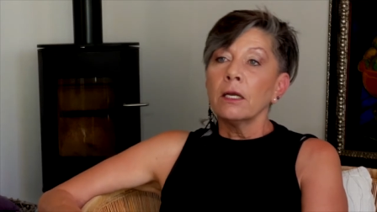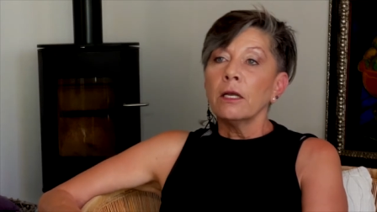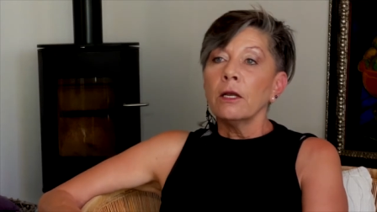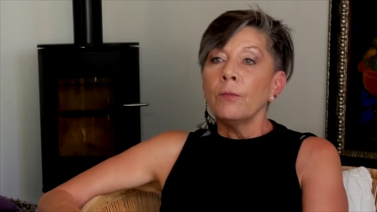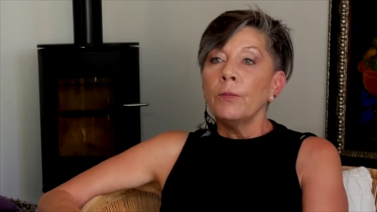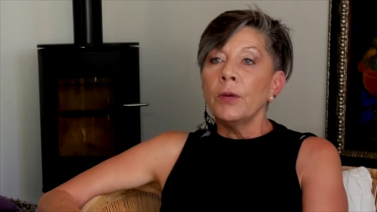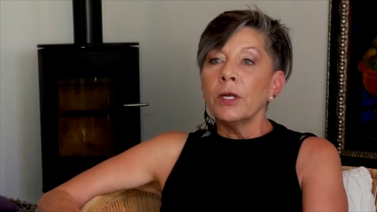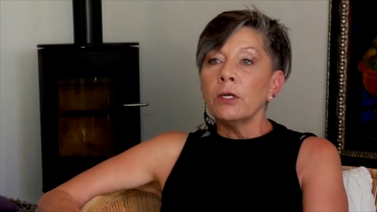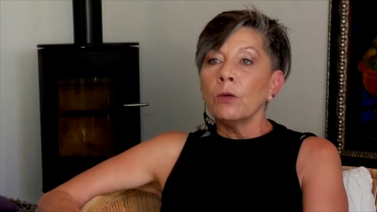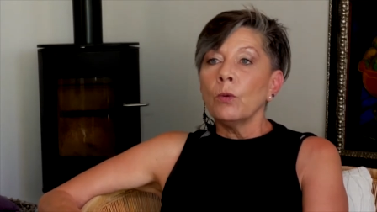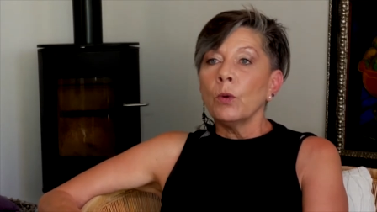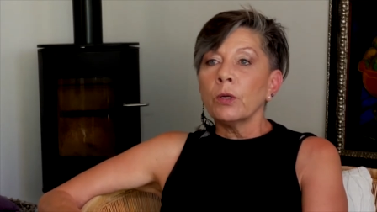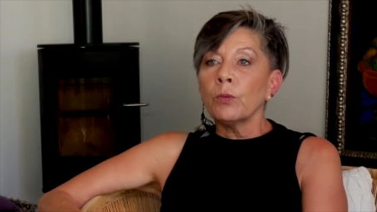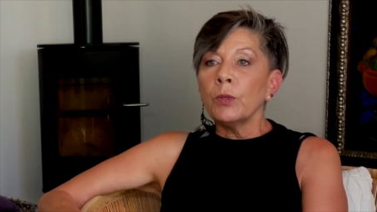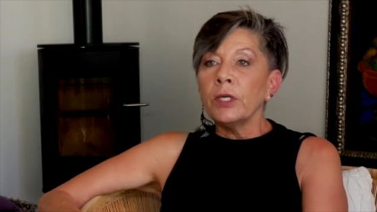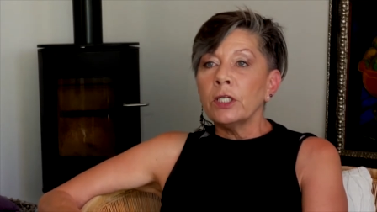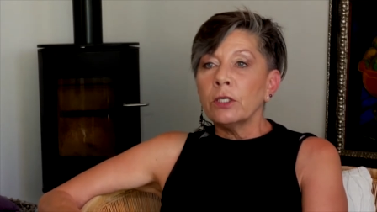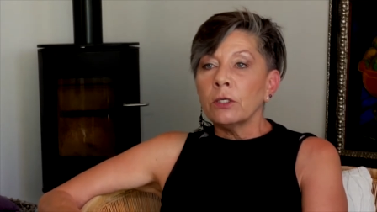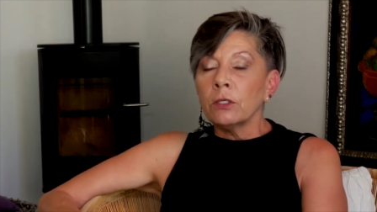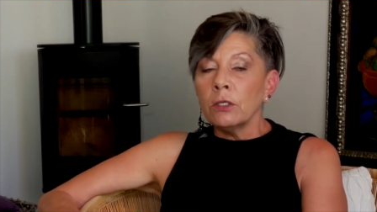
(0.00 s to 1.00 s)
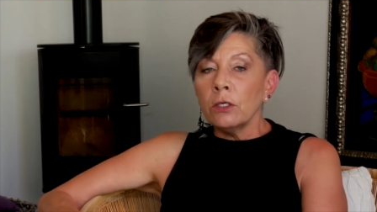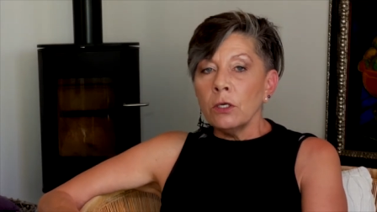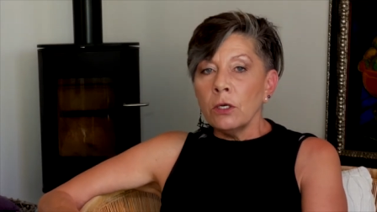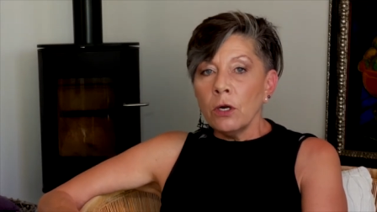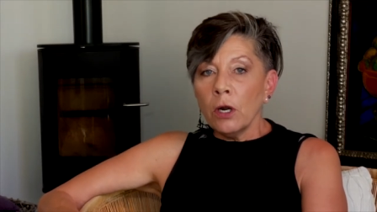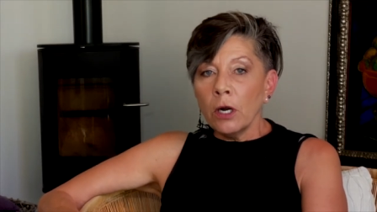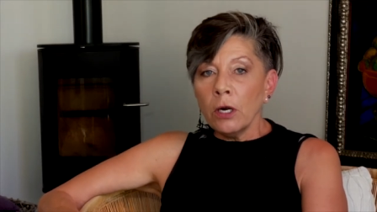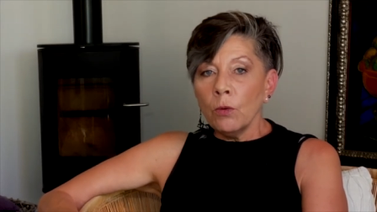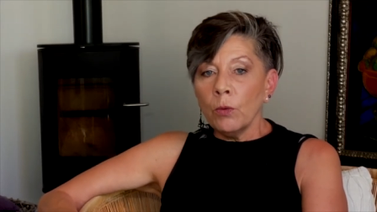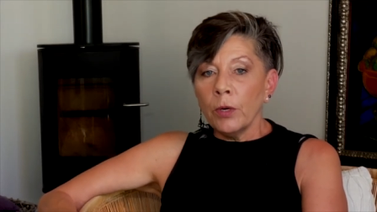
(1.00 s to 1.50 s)
But what we're
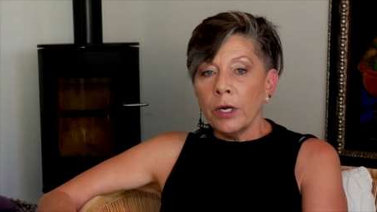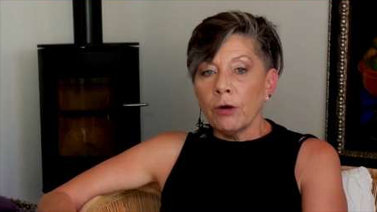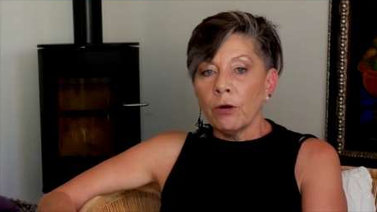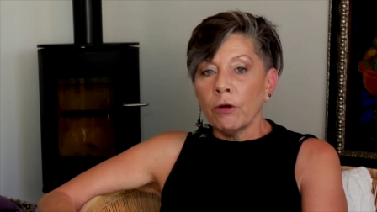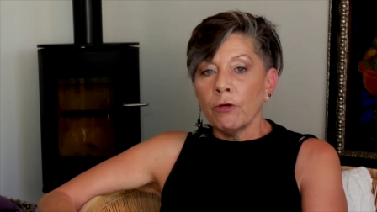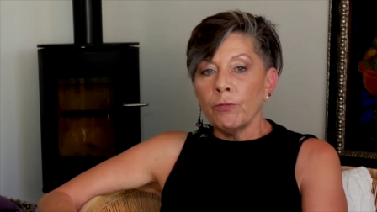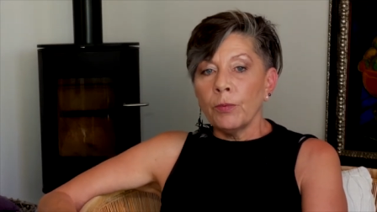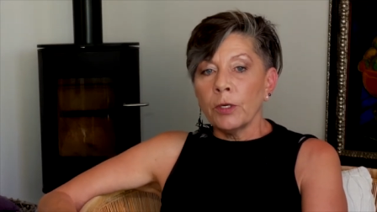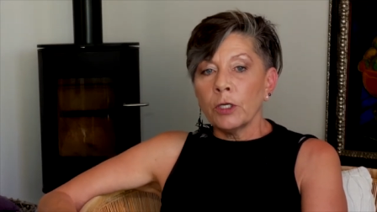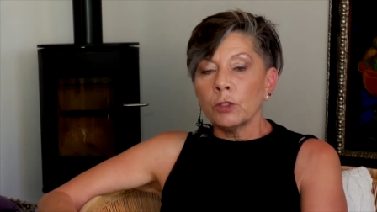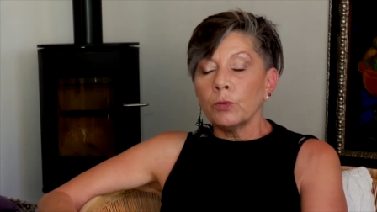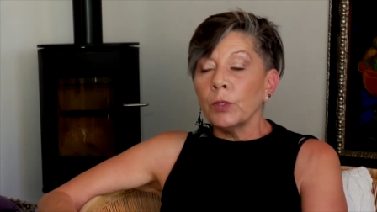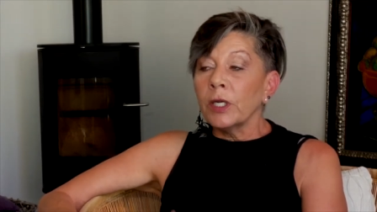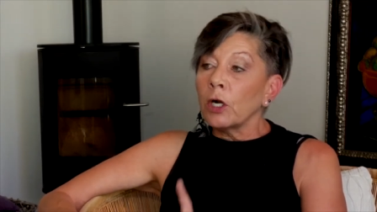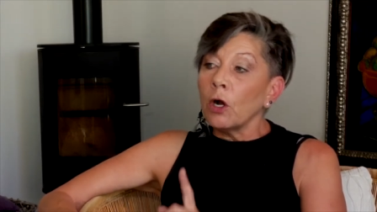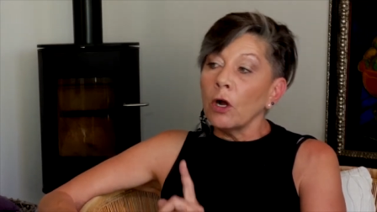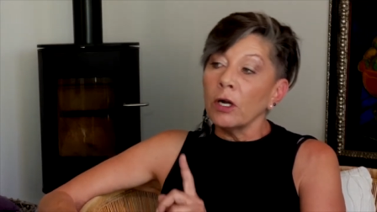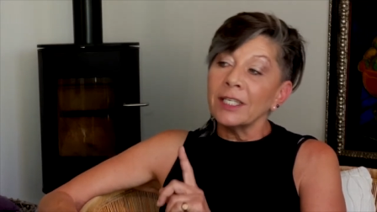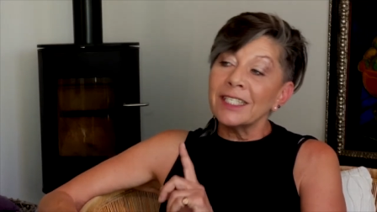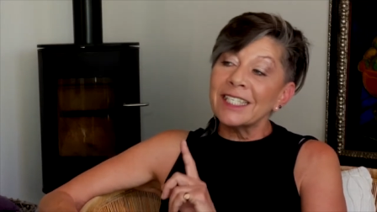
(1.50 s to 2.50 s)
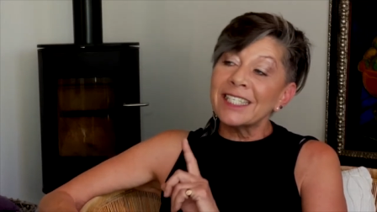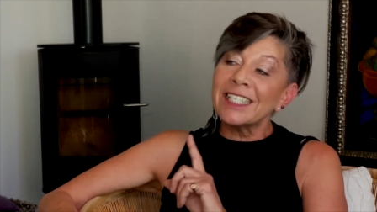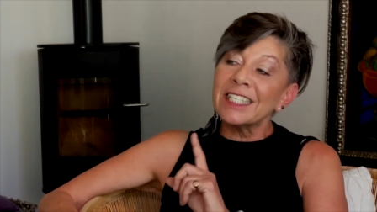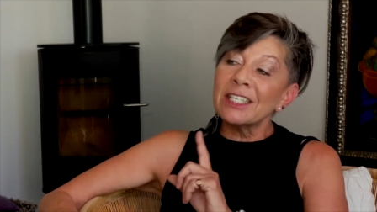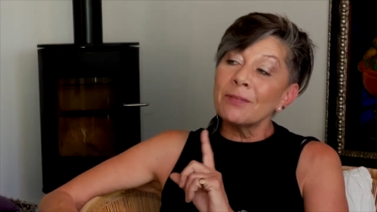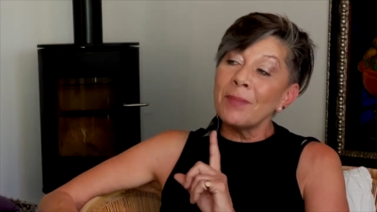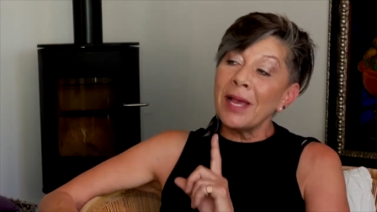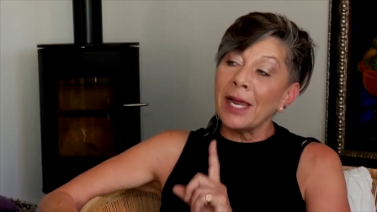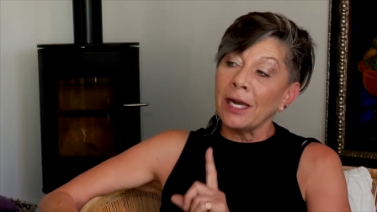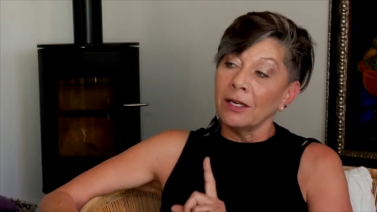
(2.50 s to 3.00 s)
not aware of, because we can't
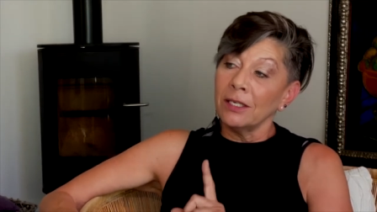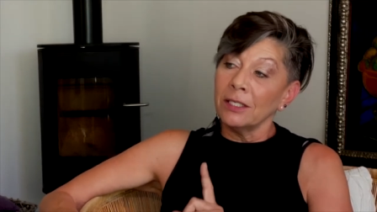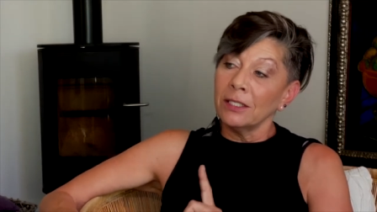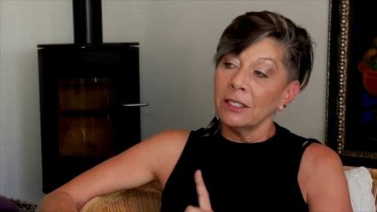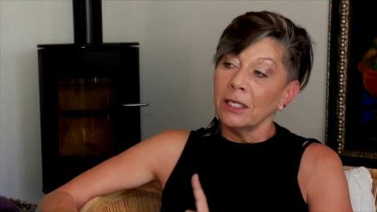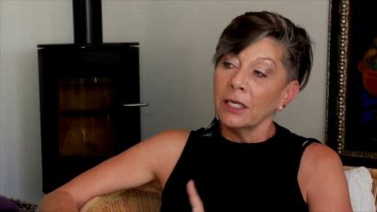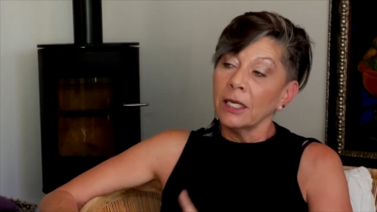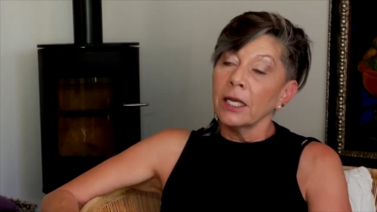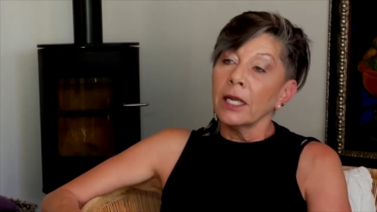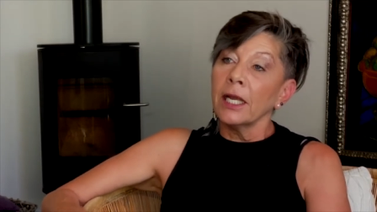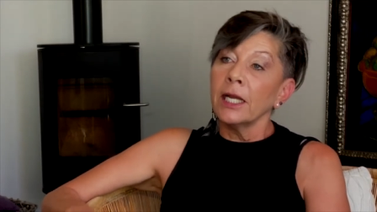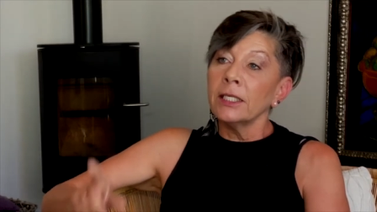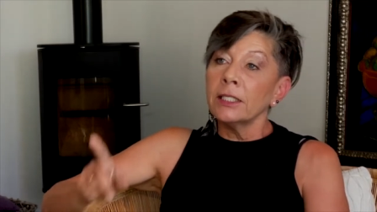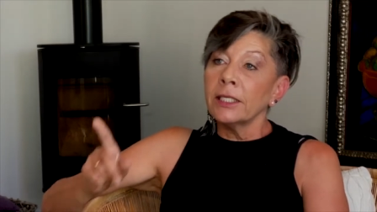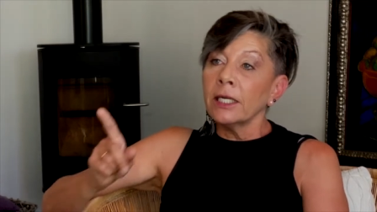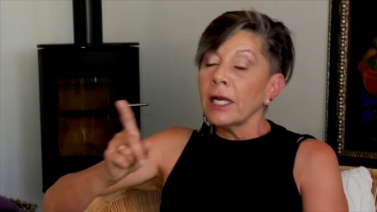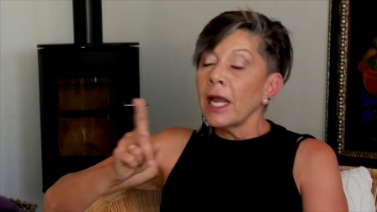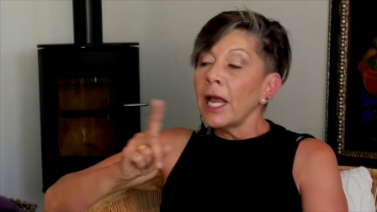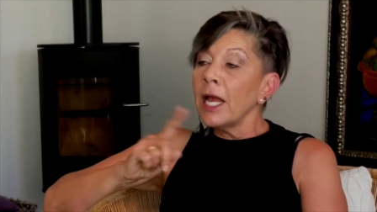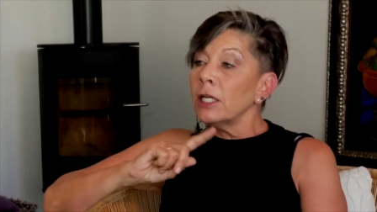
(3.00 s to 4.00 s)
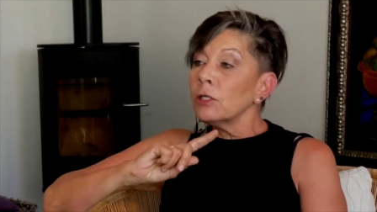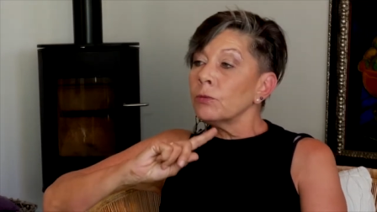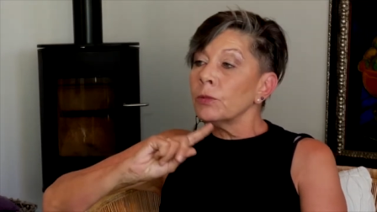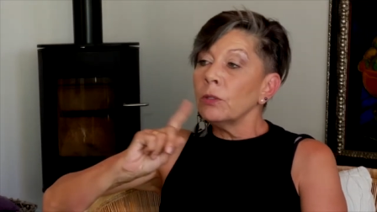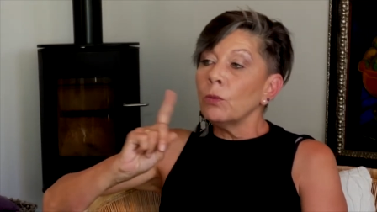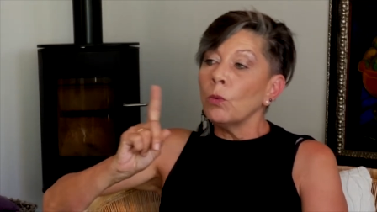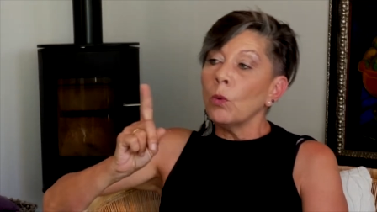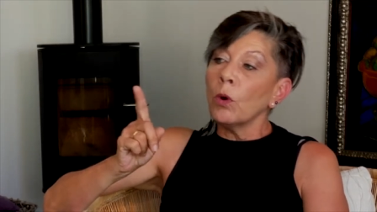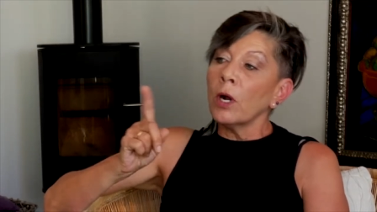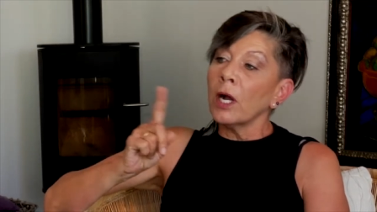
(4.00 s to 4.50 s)
smell it, is that as we
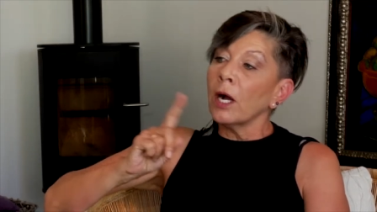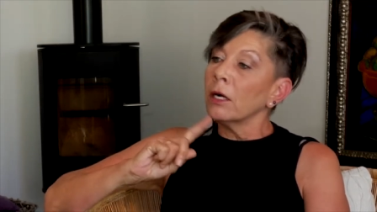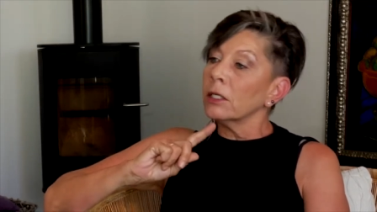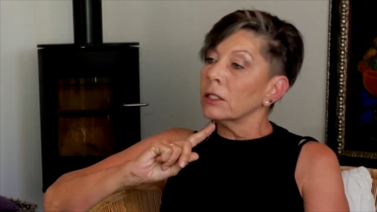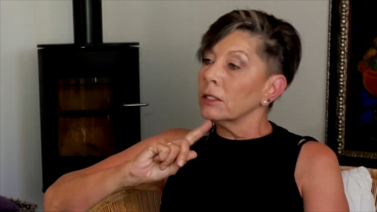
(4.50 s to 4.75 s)
walk out